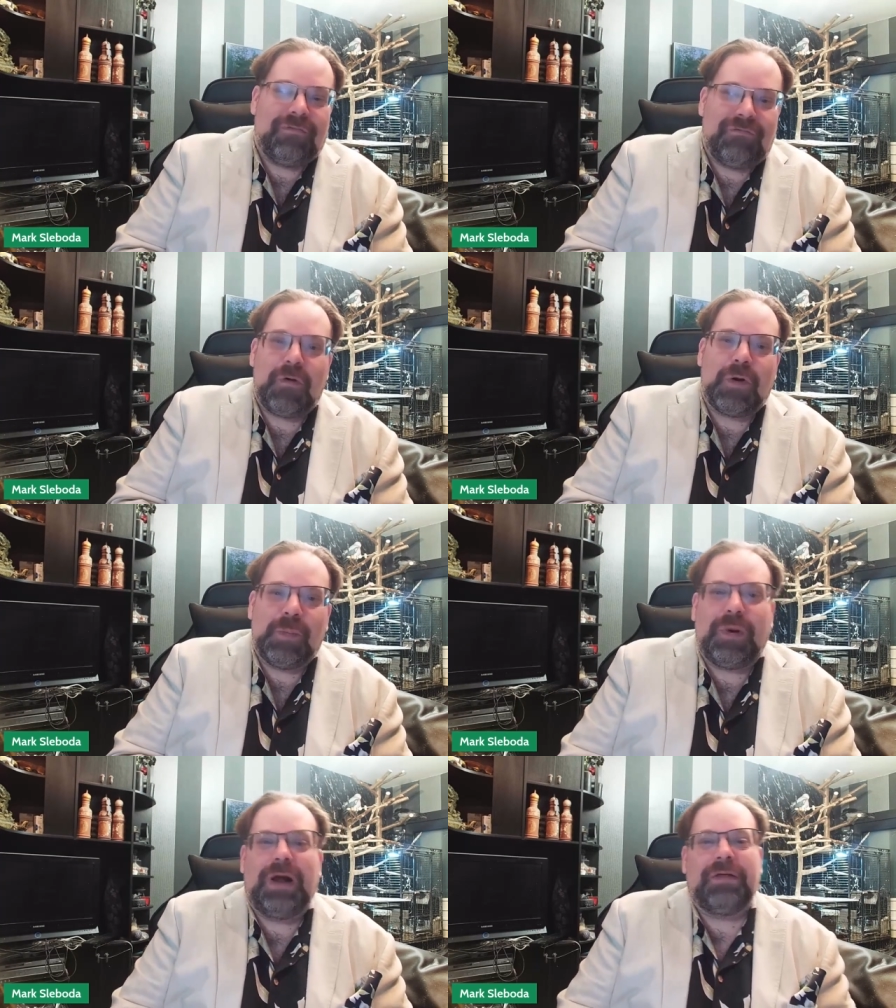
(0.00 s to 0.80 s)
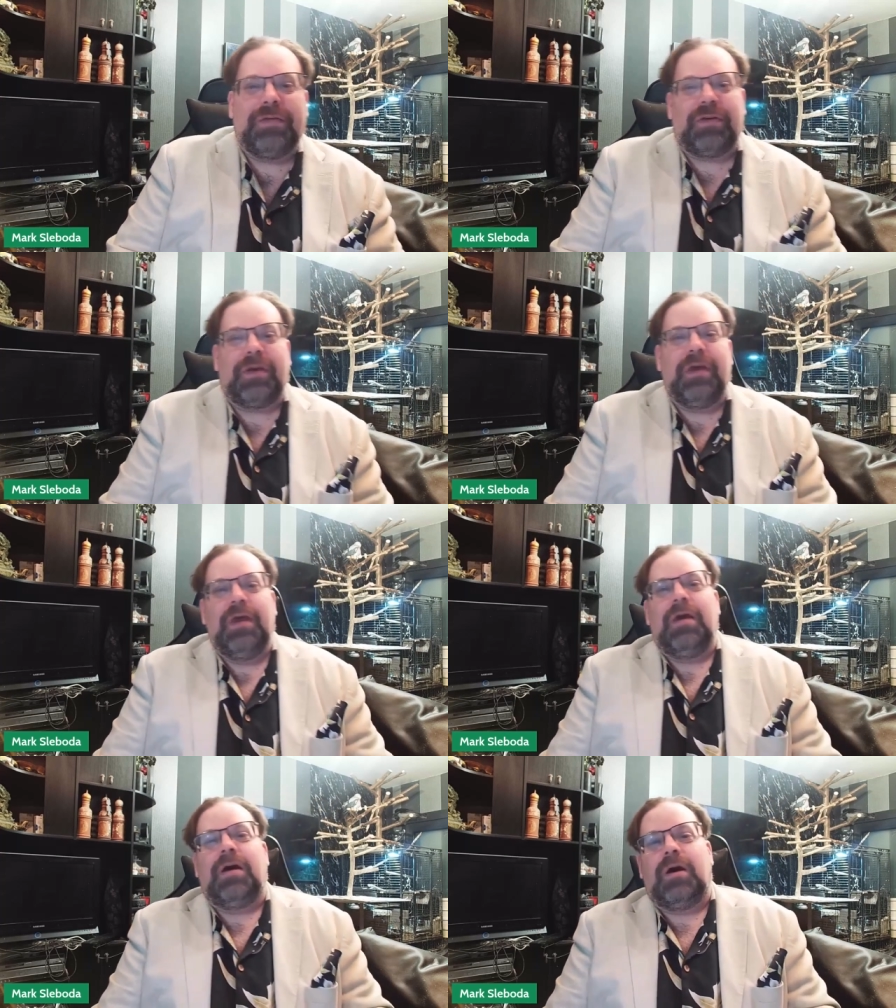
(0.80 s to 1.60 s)
foreign policy
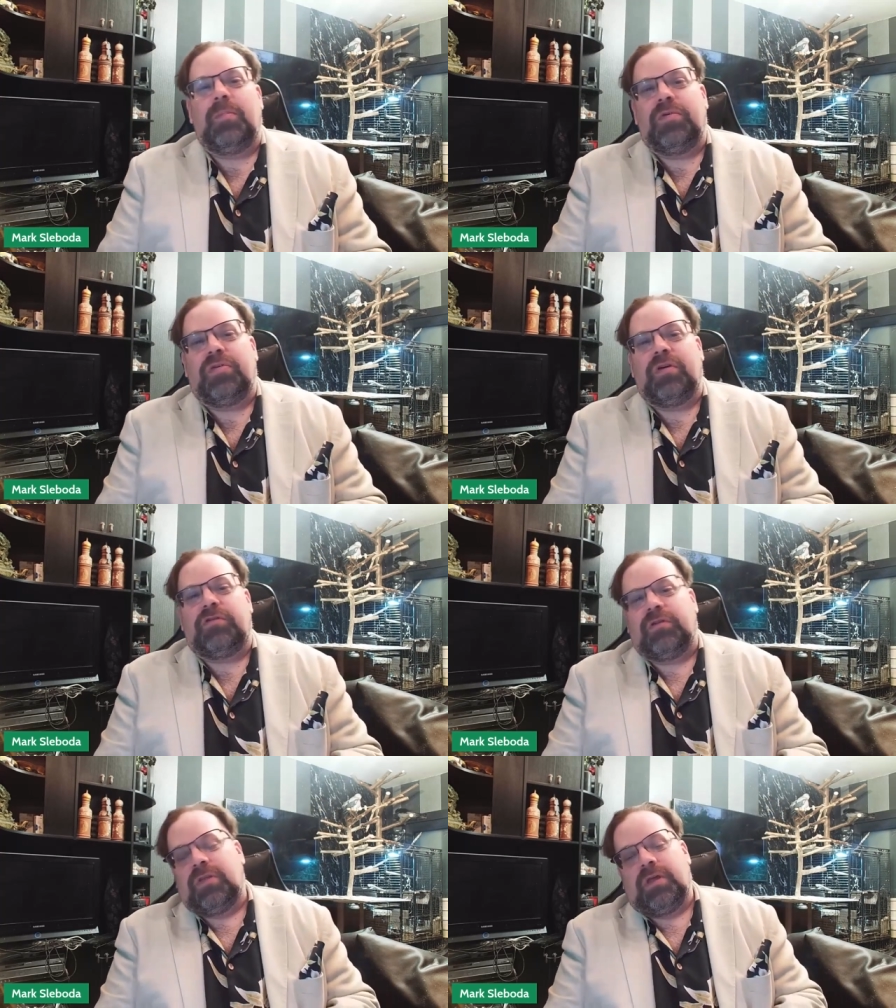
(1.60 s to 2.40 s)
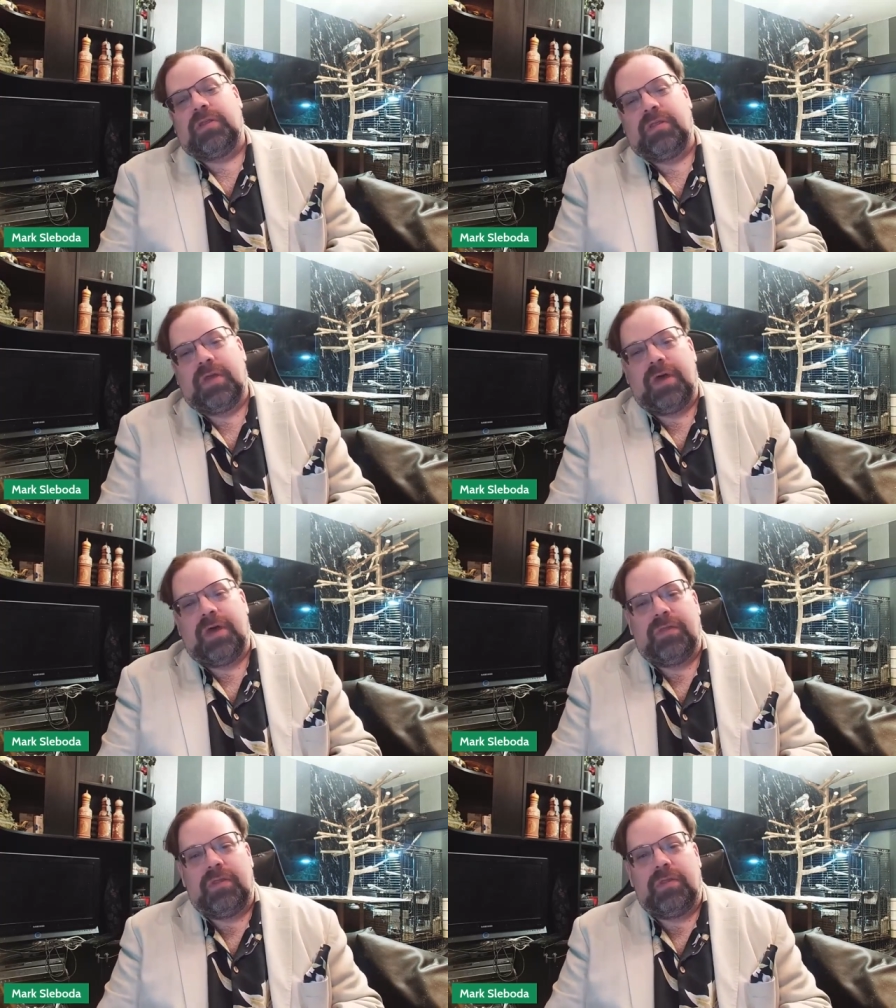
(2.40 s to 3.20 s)
uh, position than
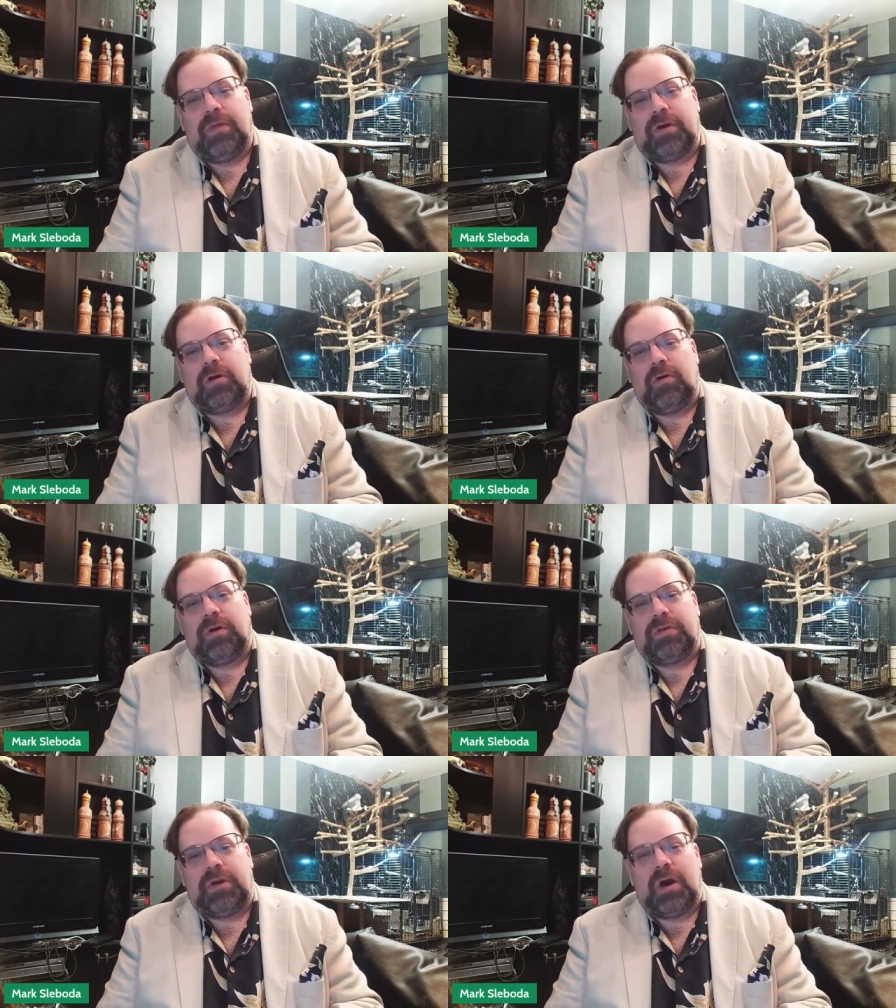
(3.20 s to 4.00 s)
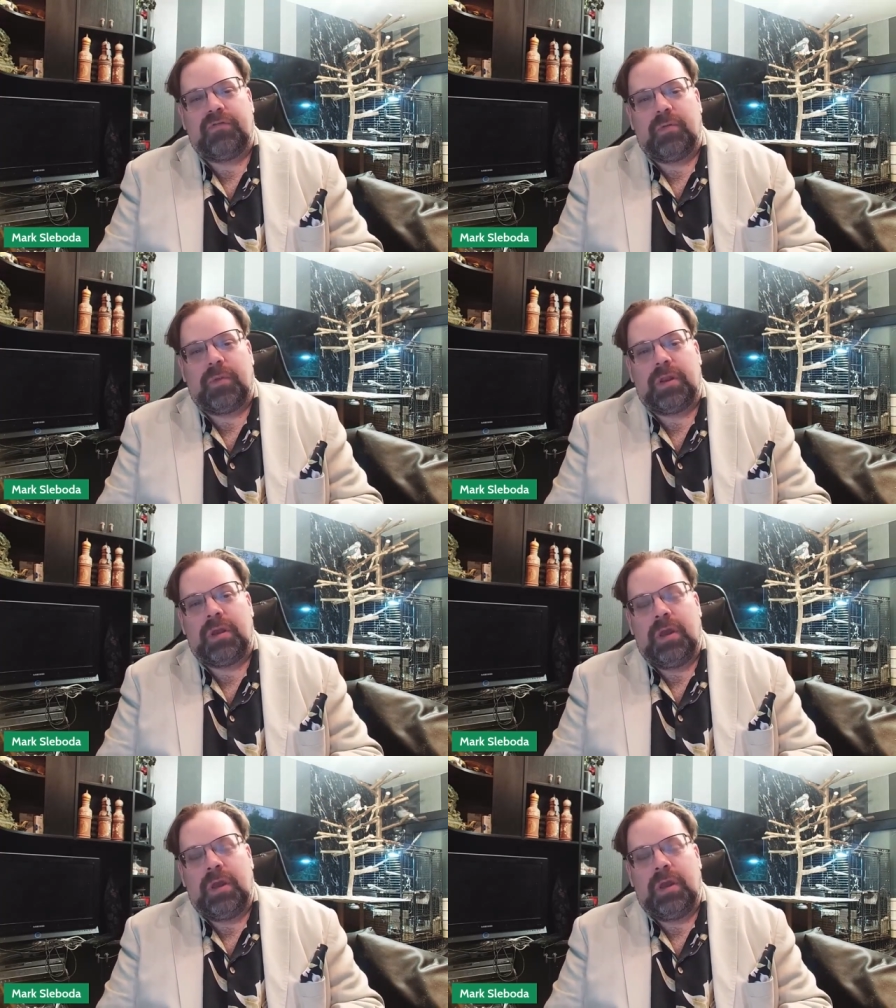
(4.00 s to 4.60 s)
than the current government.